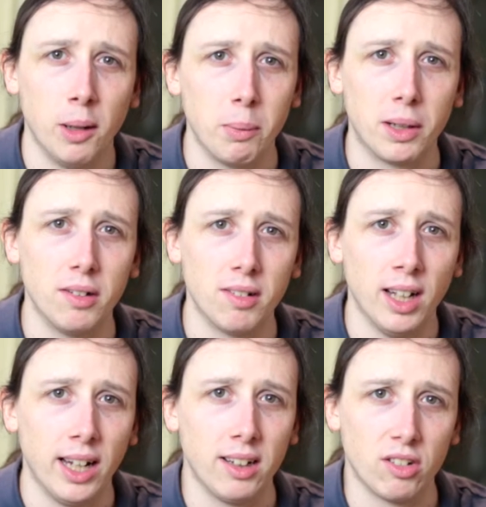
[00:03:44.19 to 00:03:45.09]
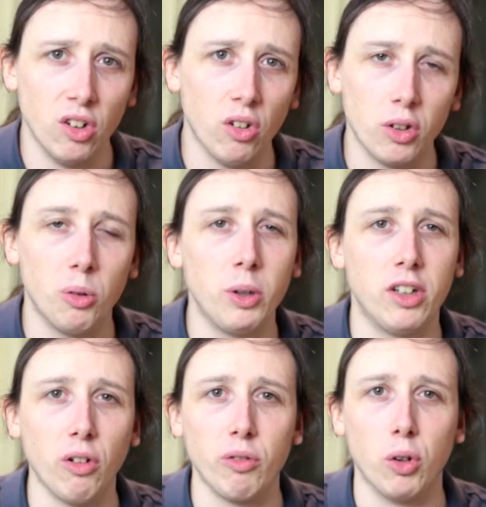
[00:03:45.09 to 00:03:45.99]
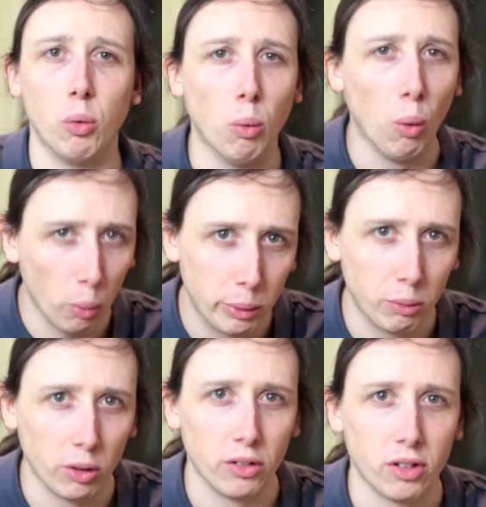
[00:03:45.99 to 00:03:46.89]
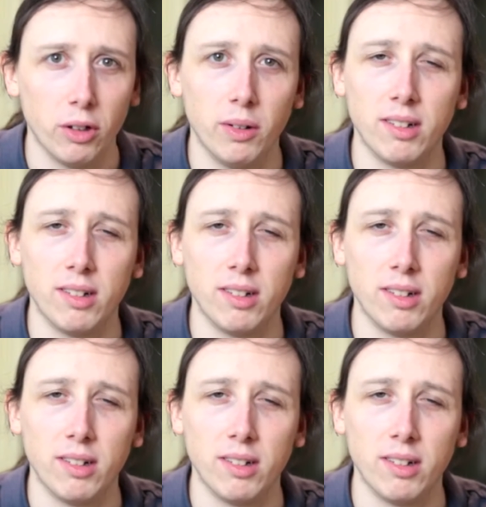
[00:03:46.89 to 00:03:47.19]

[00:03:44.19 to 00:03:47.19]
Because it's not that we don't know what we want to do,